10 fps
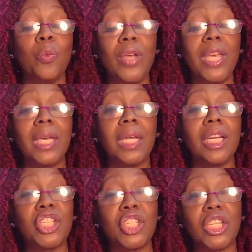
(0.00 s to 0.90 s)
we
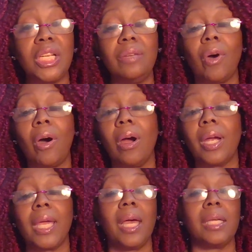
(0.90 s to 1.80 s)
can achieve
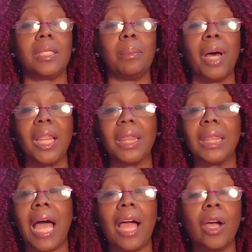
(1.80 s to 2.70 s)
orgasm a
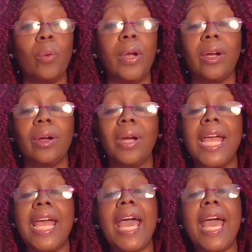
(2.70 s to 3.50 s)
lot quicker